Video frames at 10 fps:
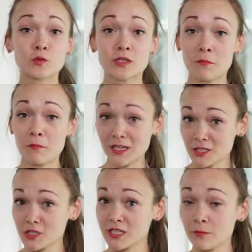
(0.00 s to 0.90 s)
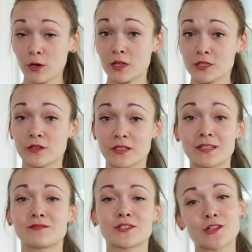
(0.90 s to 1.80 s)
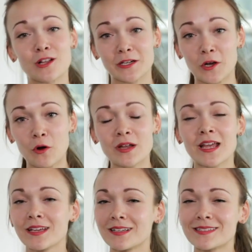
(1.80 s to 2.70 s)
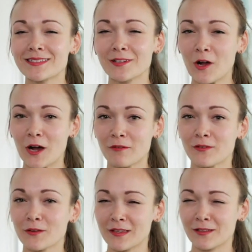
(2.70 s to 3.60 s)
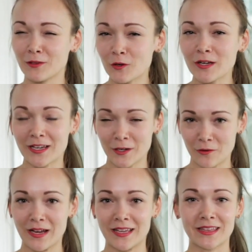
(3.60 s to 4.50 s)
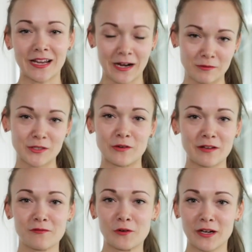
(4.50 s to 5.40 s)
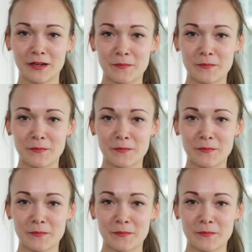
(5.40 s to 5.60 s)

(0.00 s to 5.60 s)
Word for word: was a much cheaper alternative to solid oak, yet still offered the look and grain that I was going for.